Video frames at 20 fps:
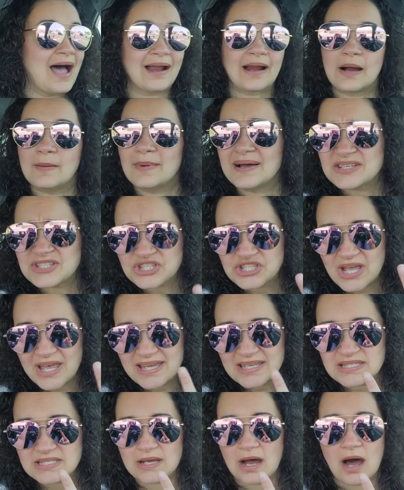I got my
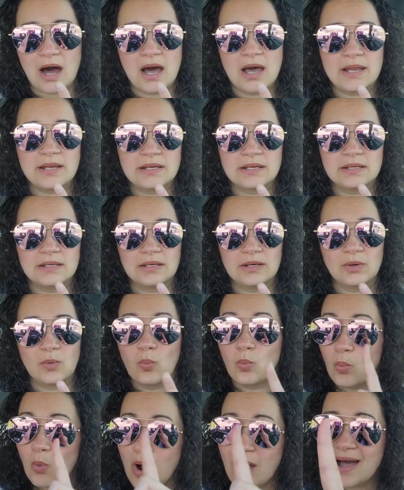shades on.
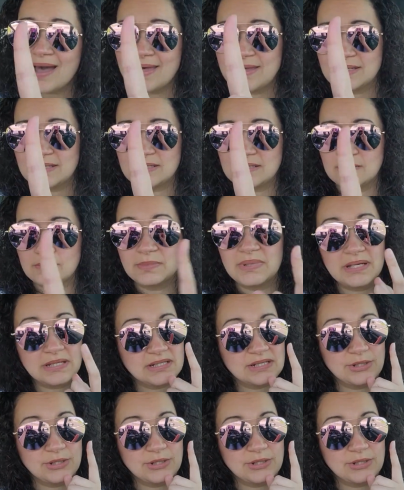One, because